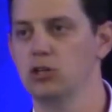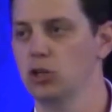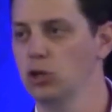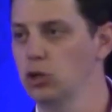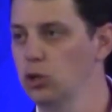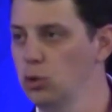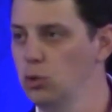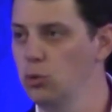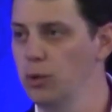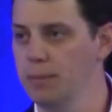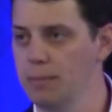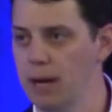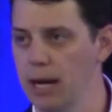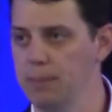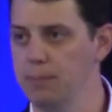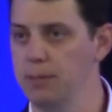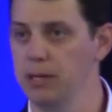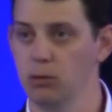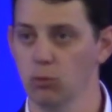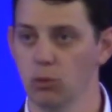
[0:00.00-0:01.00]
to who we
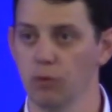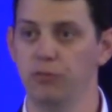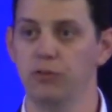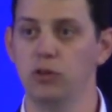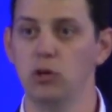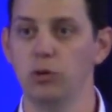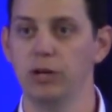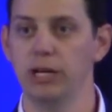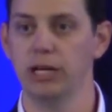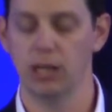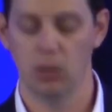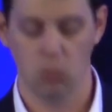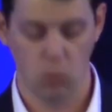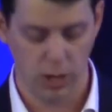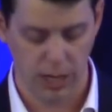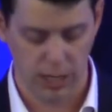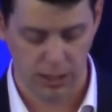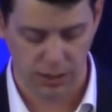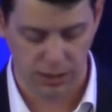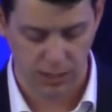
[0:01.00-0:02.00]
might be reviewing it
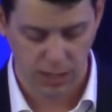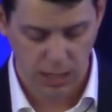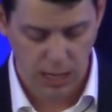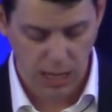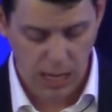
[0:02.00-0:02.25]
with